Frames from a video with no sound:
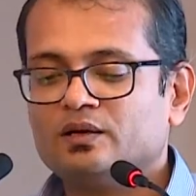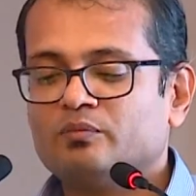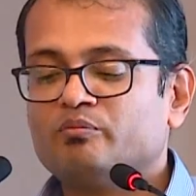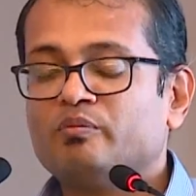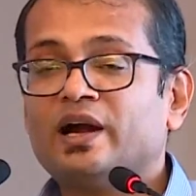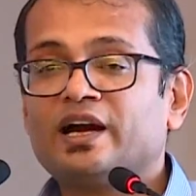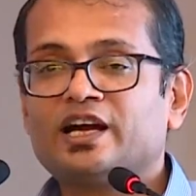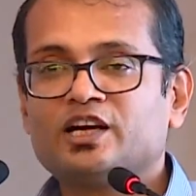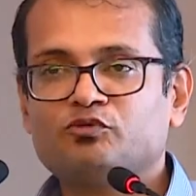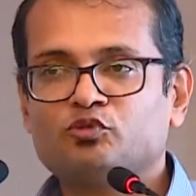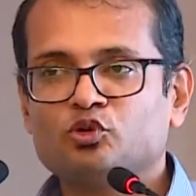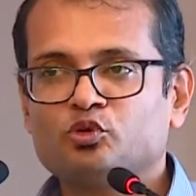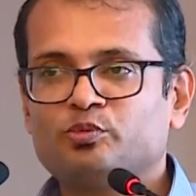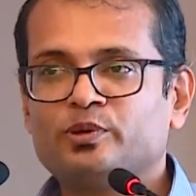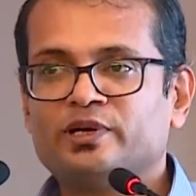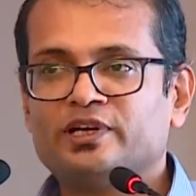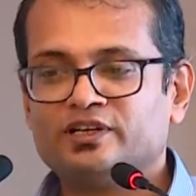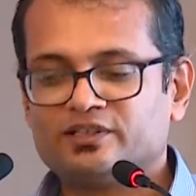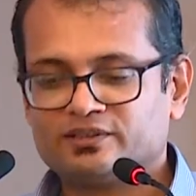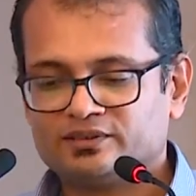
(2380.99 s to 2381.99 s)
Market
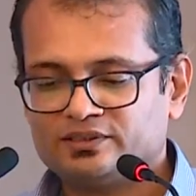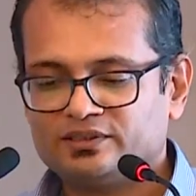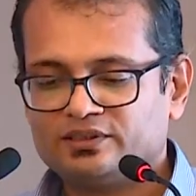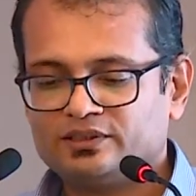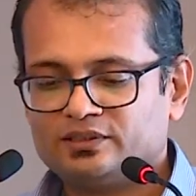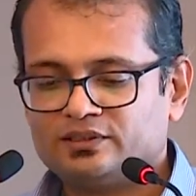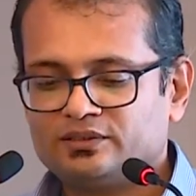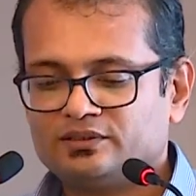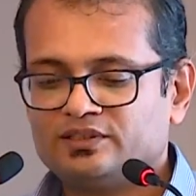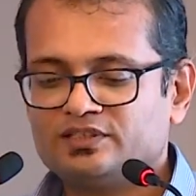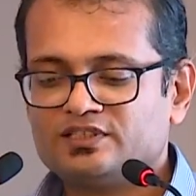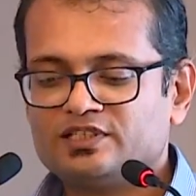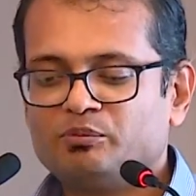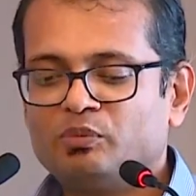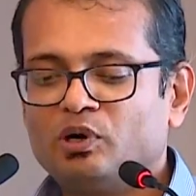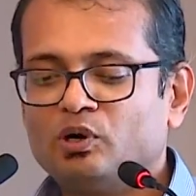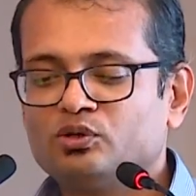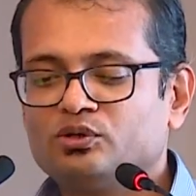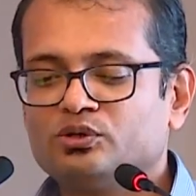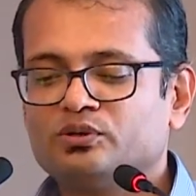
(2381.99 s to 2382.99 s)
footprint. This is
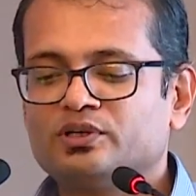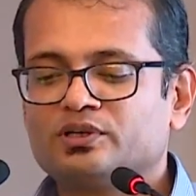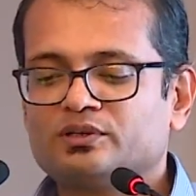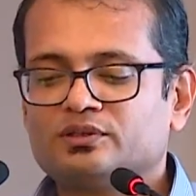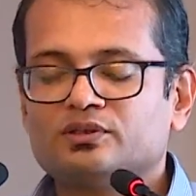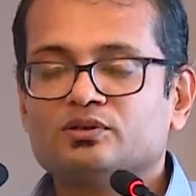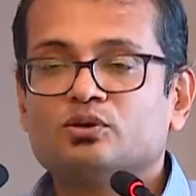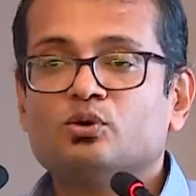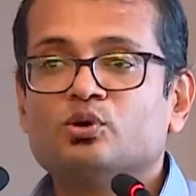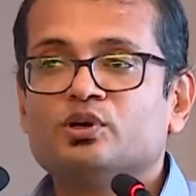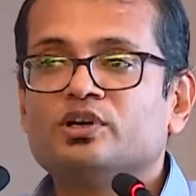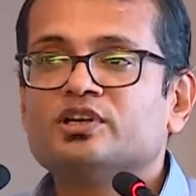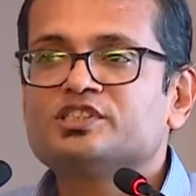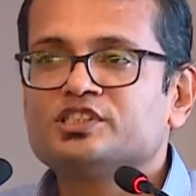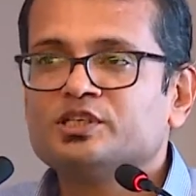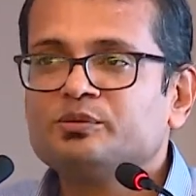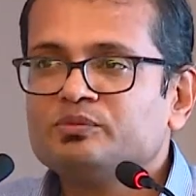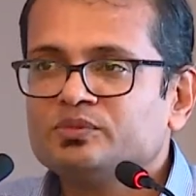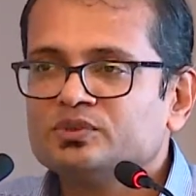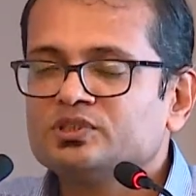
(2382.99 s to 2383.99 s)
about your
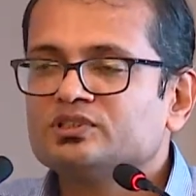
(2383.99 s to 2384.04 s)
ownership.